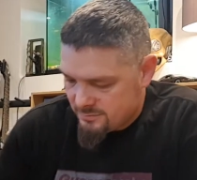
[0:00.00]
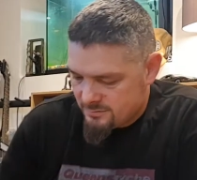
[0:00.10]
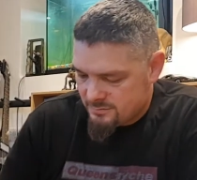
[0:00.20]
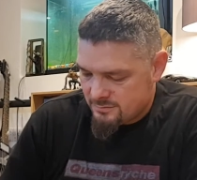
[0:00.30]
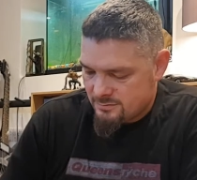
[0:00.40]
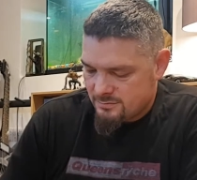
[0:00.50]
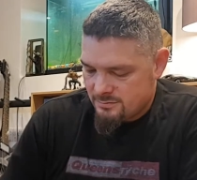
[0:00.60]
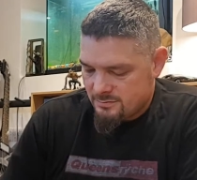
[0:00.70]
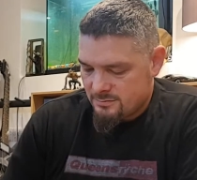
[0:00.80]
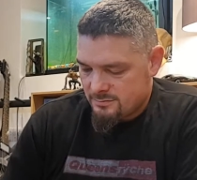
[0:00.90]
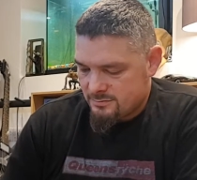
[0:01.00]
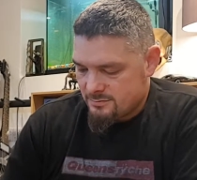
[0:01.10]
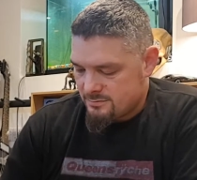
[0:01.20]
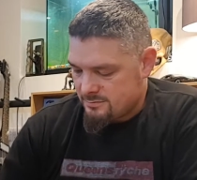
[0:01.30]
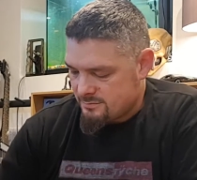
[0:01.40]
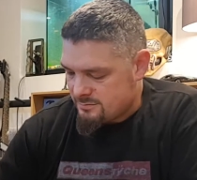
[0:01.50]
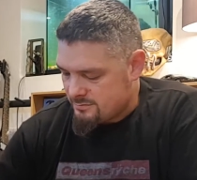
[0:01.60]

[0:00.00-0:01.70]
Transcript: (silence)